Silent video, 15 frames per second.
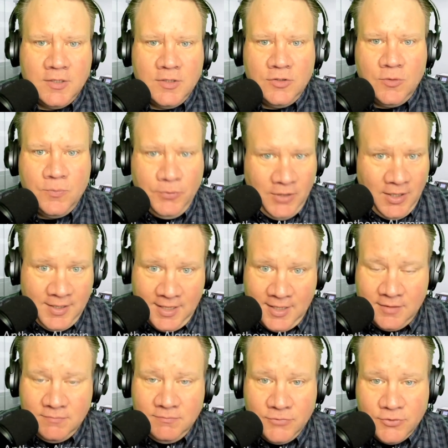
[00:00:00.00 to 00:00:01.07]
You plug
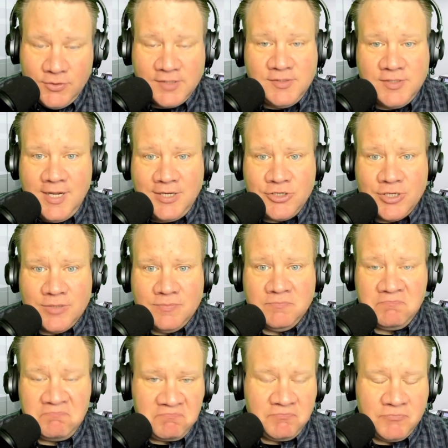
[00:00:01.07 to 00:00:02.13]
in your destination.
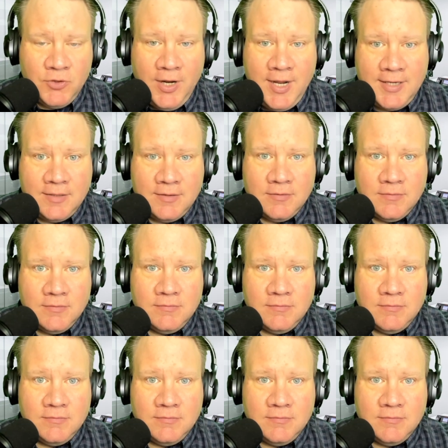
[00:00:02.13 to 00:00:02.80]
Great.